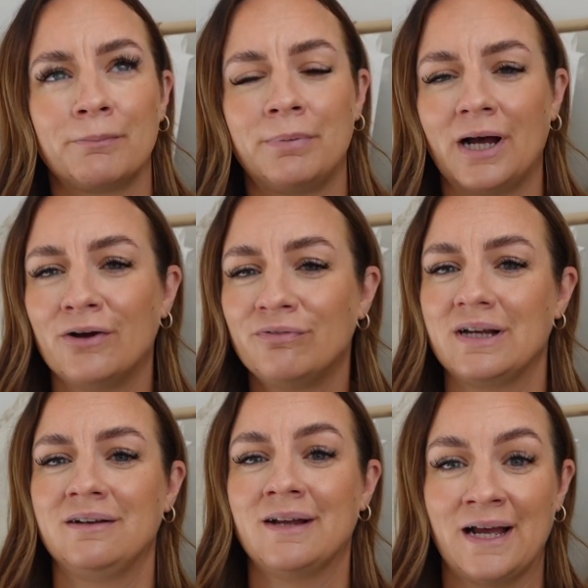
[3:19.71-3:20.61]

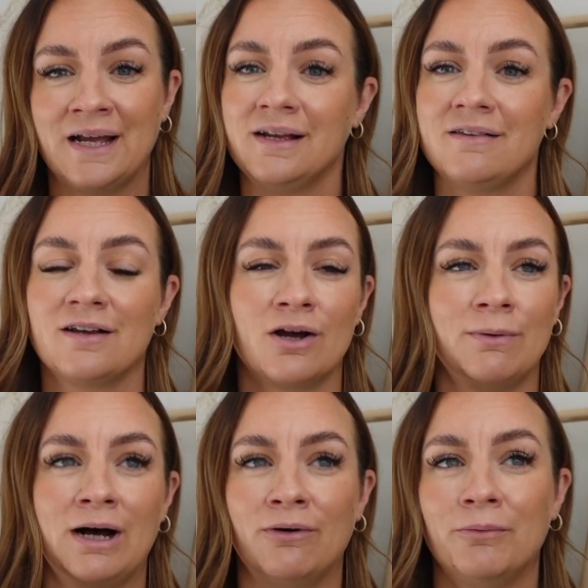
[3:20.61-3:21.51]
perfect day to go
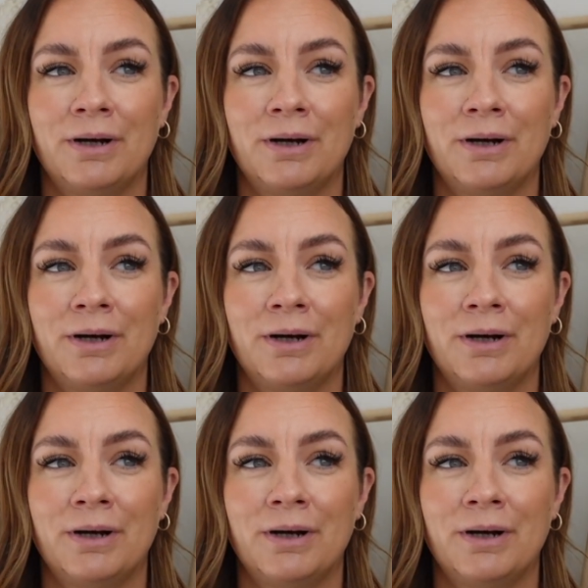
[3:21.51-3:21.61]
out